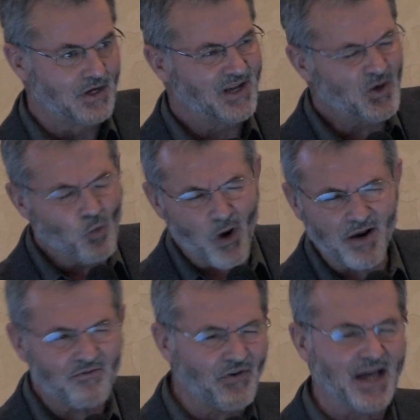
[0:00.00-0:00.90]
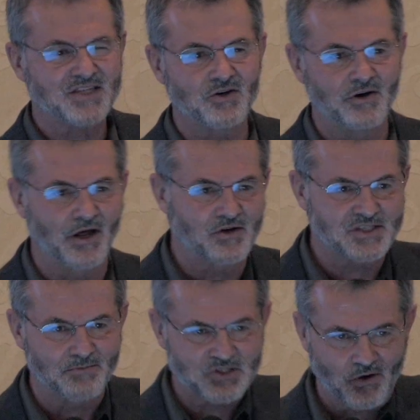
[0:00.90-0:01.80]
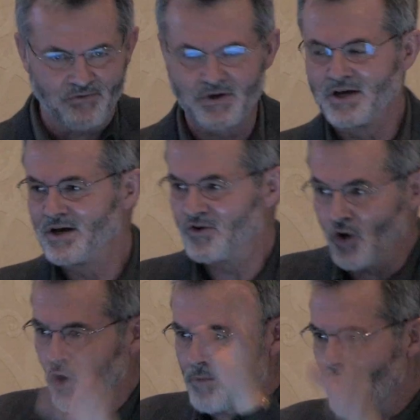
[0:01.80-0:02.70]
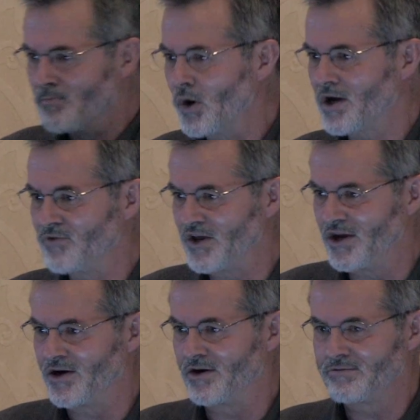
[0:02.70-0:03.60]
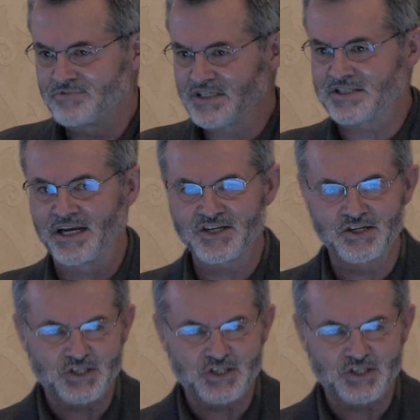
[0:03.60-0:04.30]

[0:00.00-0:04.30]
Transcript: in one fashion or another, some sort of notable book of the year distinction.